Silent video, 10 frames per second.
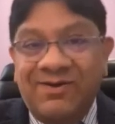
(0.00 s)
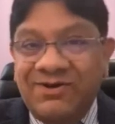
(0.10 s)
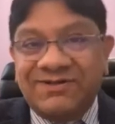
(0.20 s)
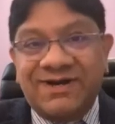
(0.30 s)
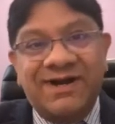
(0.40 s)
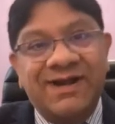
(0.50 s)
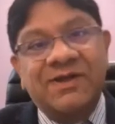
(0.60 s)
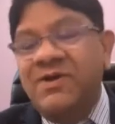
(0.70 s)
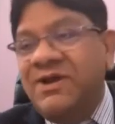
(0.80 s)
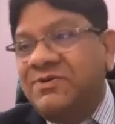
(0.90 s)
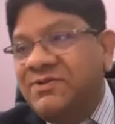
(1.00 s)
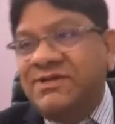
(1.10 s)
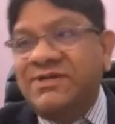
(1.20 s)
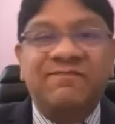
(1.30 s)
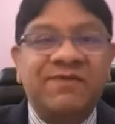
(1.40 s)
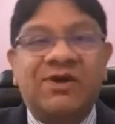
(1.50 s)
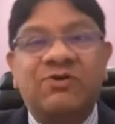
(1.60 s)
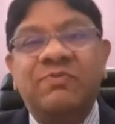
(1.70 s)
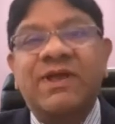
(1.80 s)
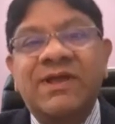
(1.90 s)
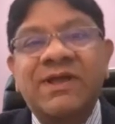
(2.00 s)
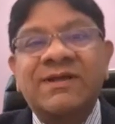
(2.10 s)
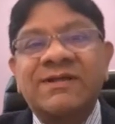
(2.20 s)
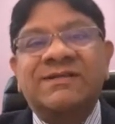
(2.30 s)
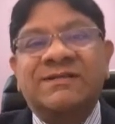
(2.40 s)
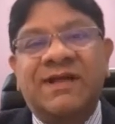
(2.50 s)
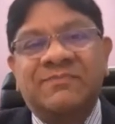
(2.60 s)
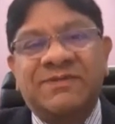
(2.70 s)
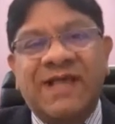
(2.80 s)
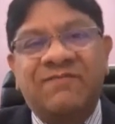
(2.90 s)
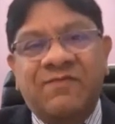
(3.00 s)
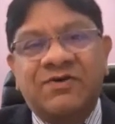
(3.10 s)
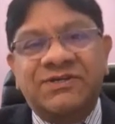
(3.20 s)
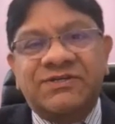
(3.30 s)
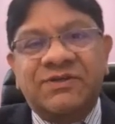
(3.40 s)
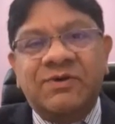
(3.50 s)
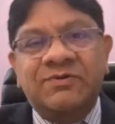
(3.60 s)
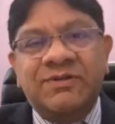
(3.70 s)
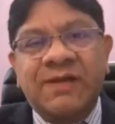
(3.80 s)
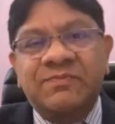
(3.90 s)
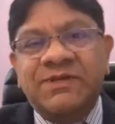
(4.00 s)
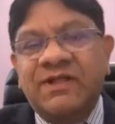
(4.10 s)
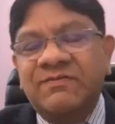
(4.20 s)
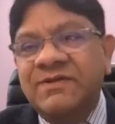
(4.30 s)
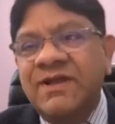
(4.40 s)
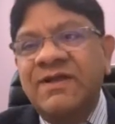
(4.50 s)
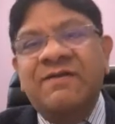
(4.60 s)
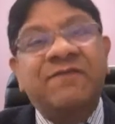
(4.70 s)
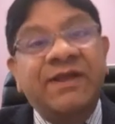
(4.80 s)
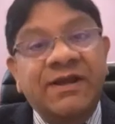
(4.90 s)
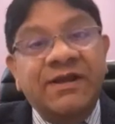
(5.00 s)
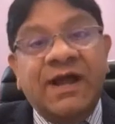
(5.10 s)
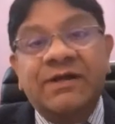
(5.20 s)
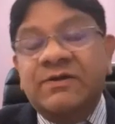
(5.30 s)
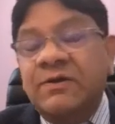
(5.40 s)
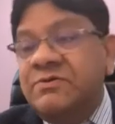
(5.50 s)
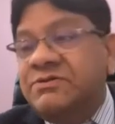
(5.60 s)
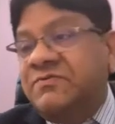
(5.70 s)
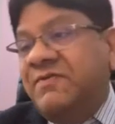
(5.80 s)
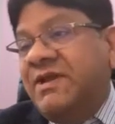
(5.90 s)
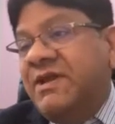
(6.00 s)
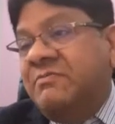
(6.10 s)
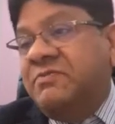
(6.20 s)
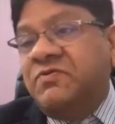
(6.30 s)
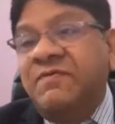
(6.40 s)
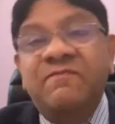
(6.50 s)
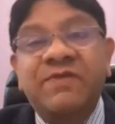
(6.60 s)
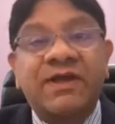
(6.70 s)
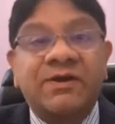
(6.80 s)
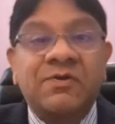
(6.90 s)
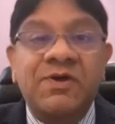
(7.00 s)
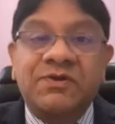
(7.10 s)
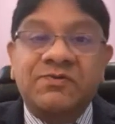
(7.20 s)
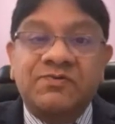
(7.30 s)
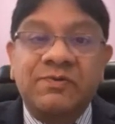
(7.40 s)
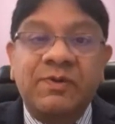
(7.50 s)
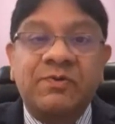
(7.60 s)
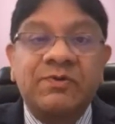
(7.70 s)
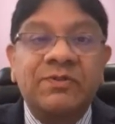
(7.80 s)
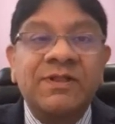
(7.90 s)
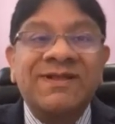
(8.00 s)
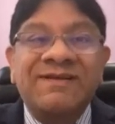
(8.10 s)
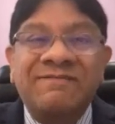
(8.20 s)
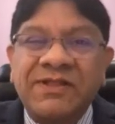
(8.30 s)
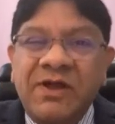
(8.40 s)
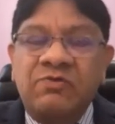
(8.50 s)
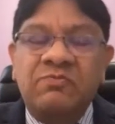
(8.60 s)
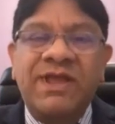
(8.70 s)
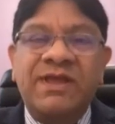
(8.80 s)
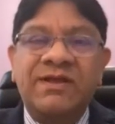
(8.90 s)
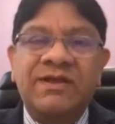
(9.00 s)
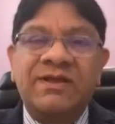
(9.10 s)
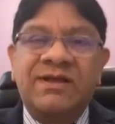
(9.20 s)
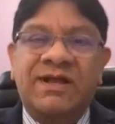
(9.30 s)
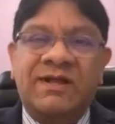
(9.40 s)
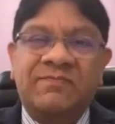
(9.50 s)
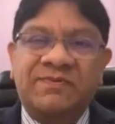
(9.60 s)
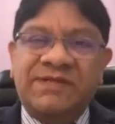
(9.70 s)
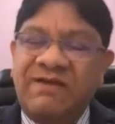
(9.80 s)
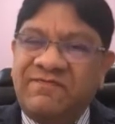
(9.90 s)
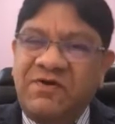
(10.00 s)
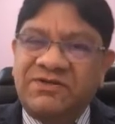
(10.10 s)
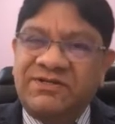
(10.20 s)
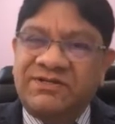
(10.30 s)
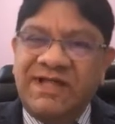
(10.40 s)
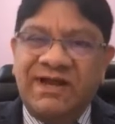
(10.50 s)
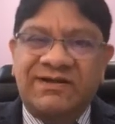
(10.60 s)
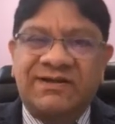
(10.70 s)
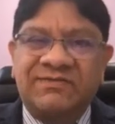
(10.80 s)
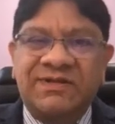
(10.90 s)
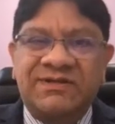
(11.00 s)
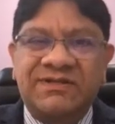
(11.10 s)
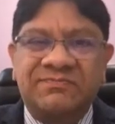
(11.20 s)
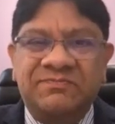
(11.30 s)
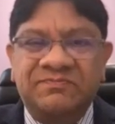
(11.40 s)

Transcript: horse riding, going to the gym without being self-conscious about themselves, wearing tight clothes, wearing swimwear, going to swimming pool without being self-conscious that the